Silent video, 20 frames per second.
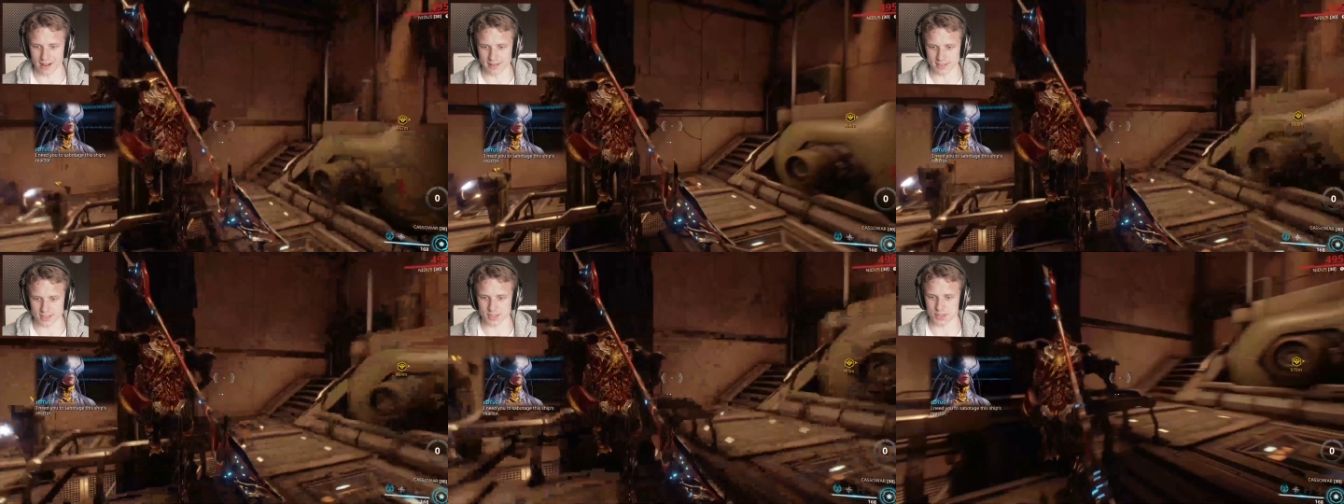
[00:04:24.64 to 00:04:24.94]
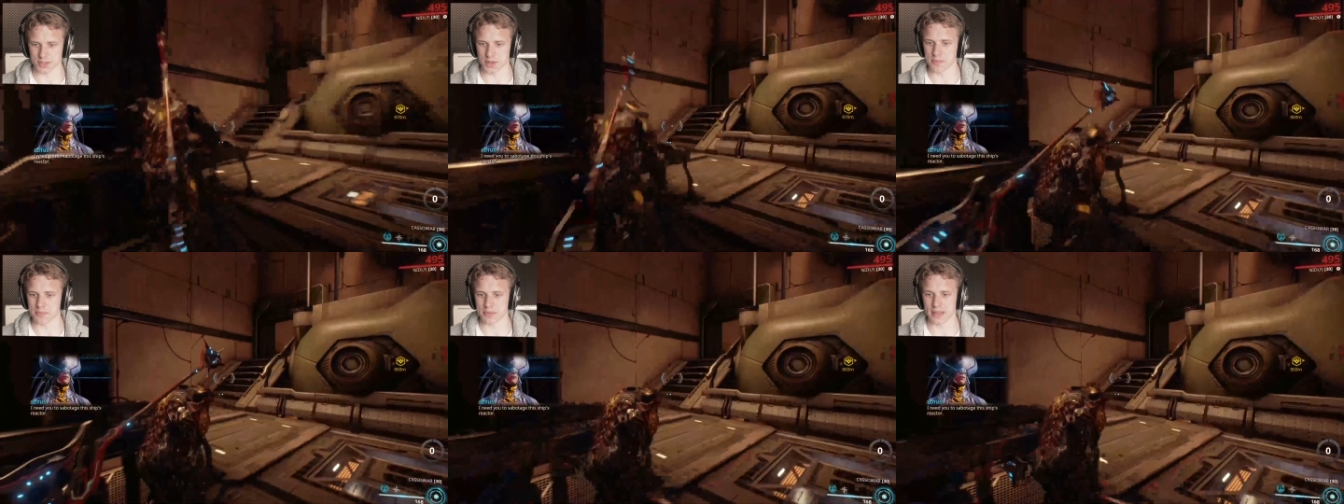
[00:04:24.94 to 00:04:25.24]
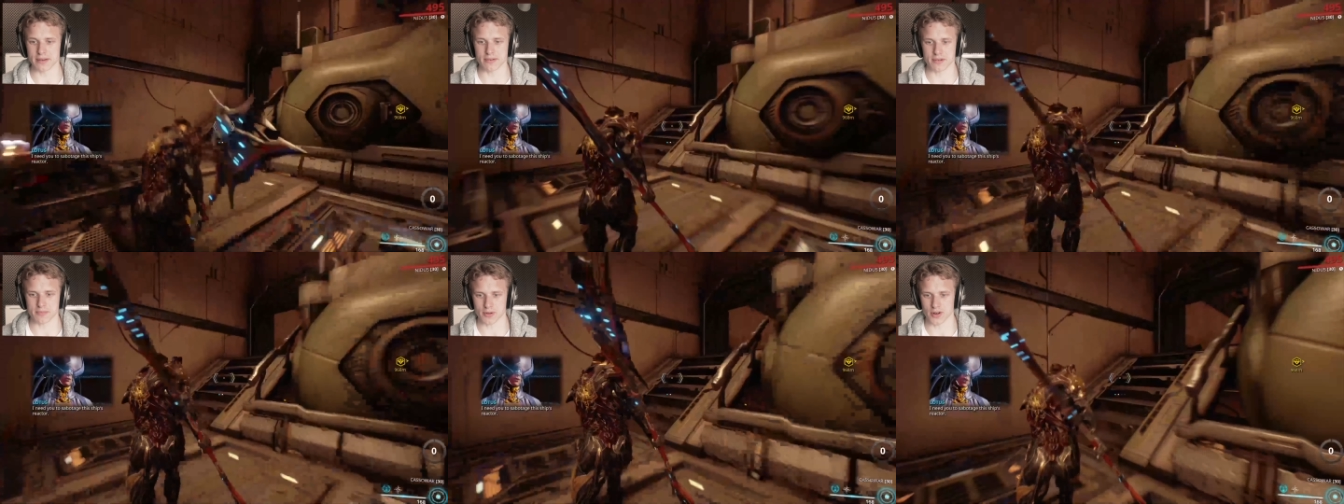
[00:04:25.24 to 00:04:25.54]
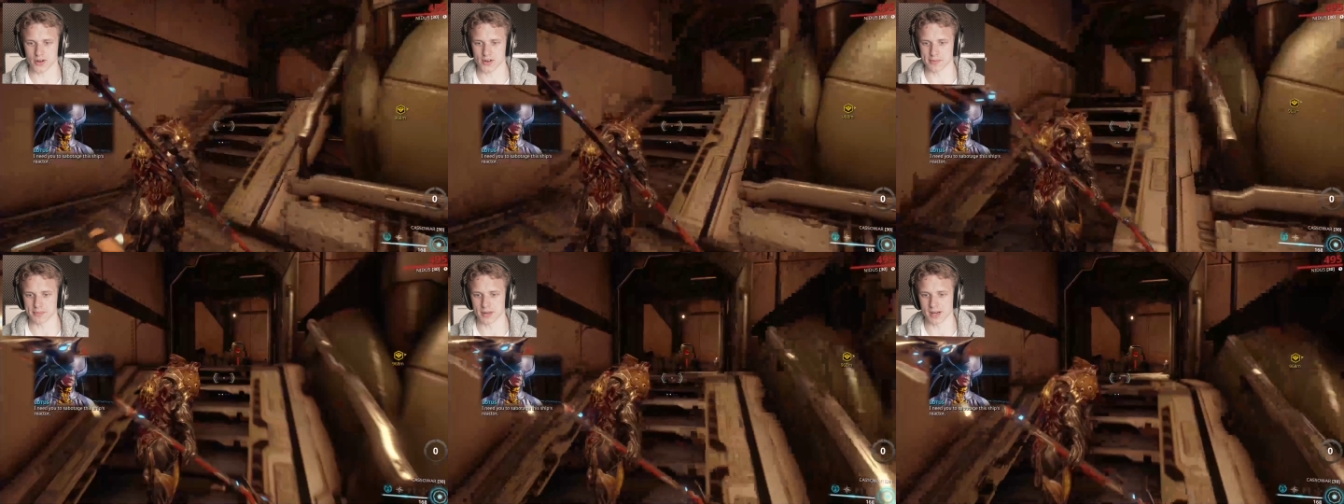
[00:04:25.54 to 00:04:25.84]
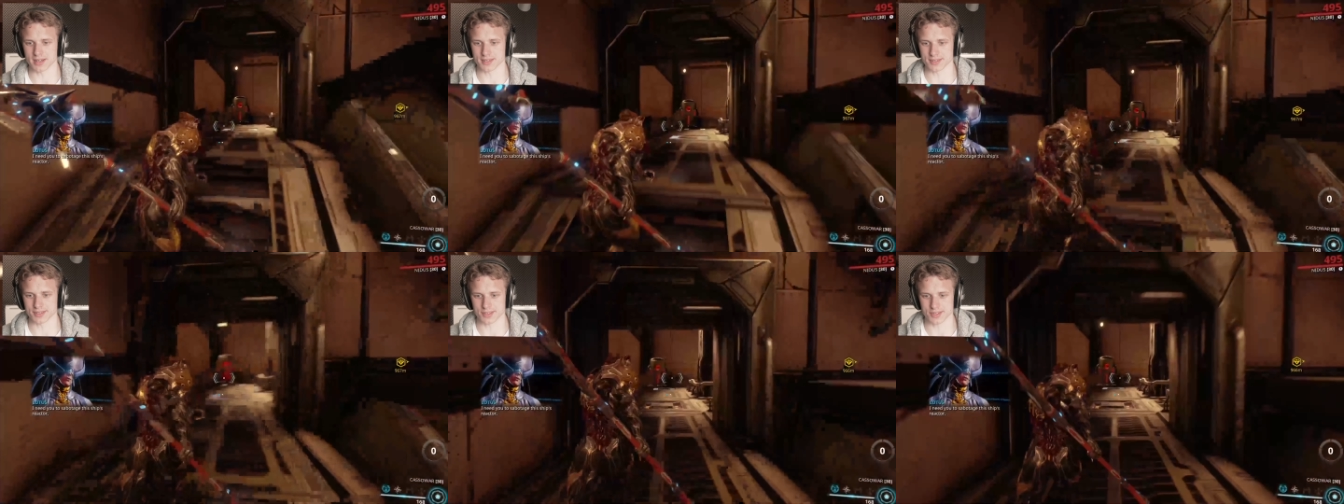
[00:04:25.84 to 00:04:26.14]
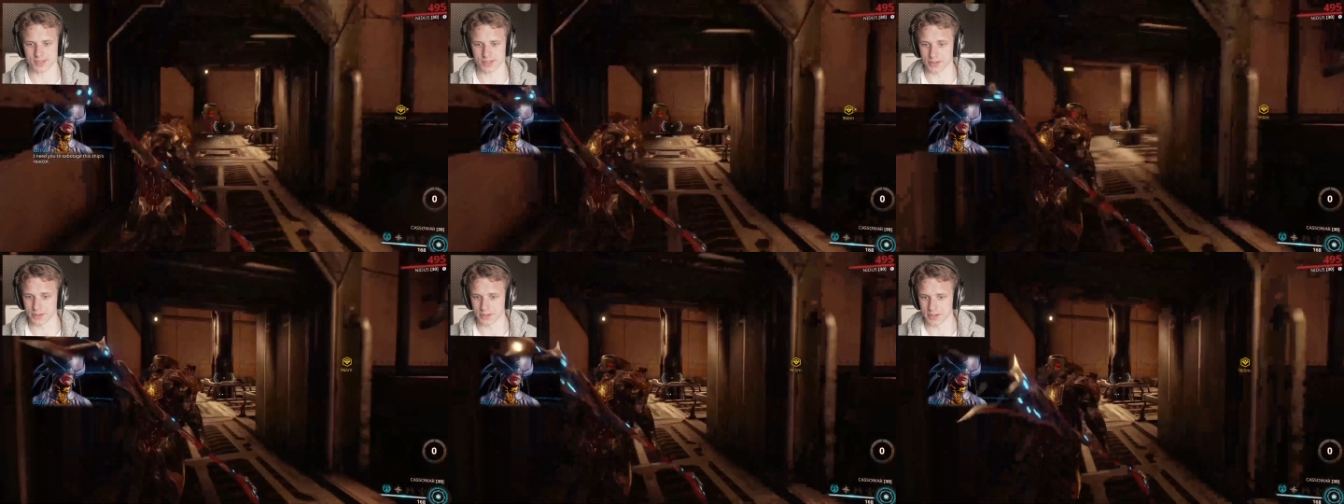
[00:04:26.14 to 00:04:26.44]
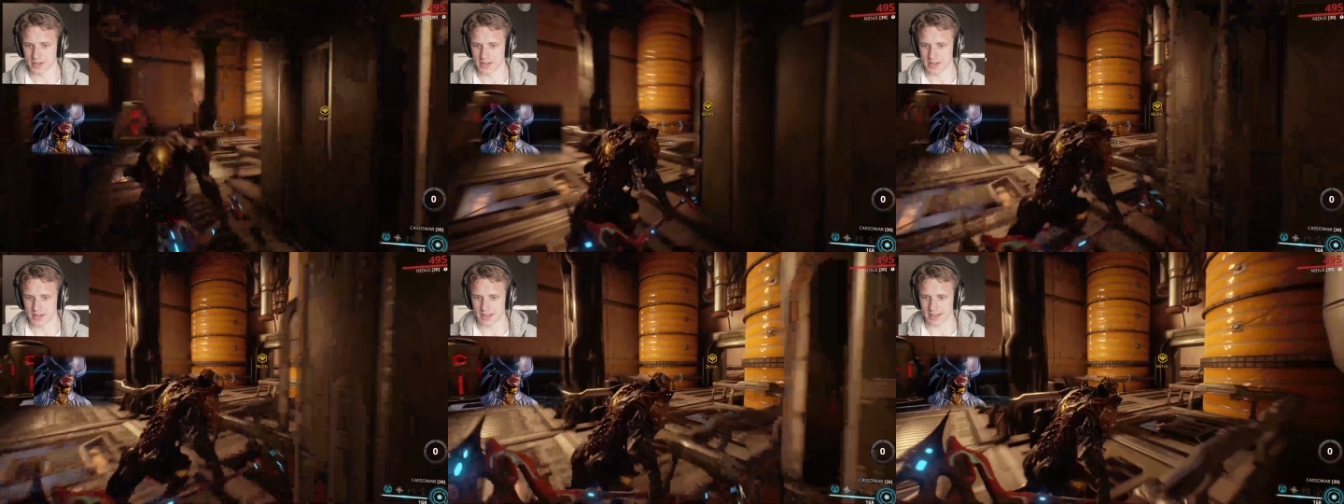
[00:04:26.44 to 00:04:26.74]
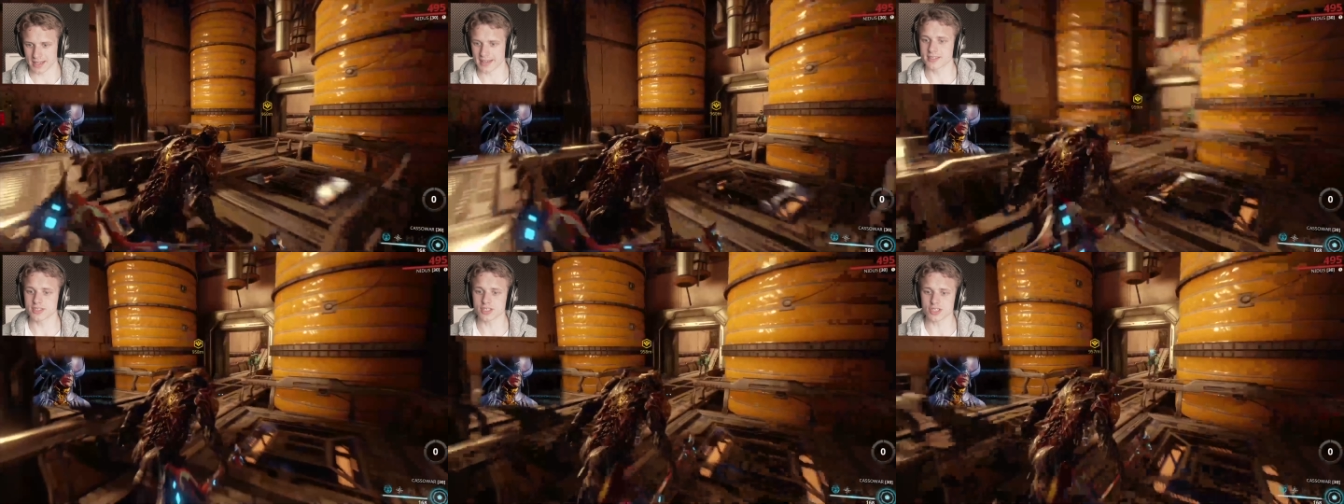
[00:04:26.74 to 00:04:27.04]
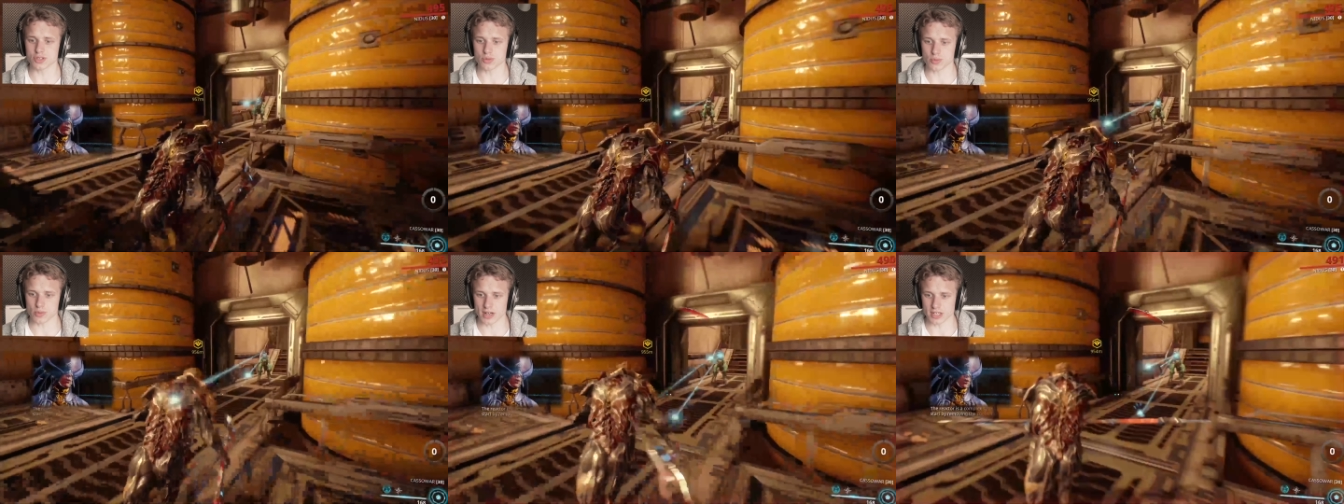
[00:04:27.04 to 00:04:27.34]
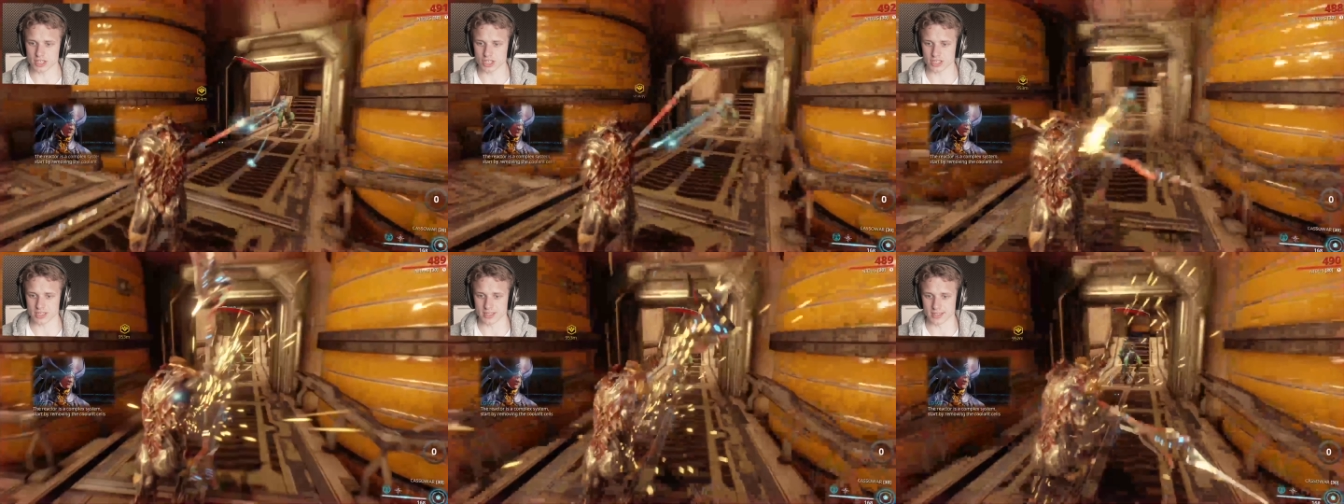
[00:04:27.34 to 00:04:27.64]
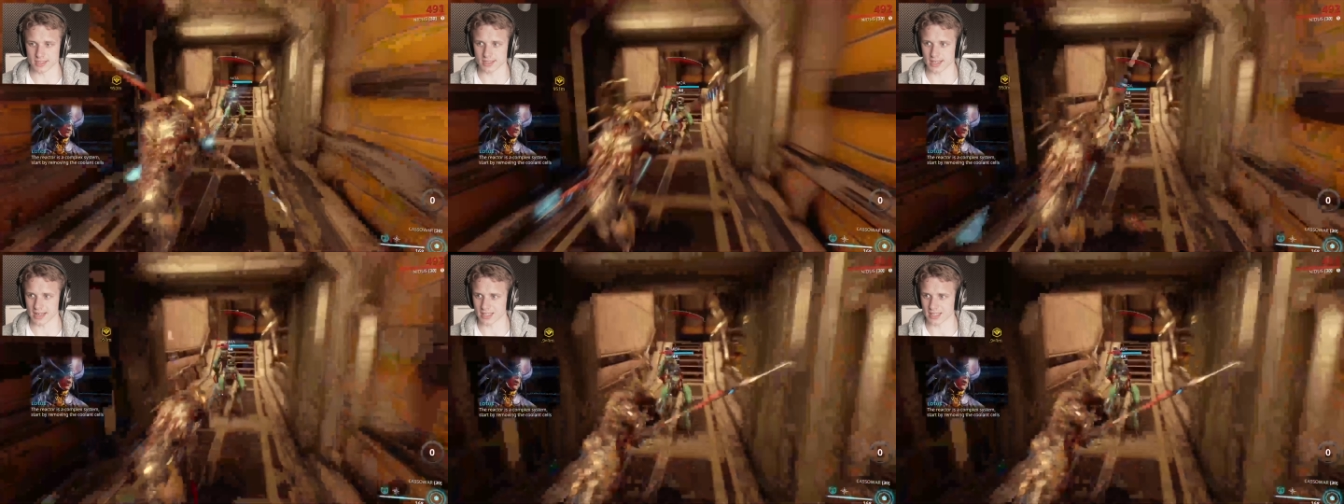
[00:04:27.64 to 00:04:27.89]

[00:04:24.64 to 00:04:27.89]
I also don't play with broken mods, so let's just rush this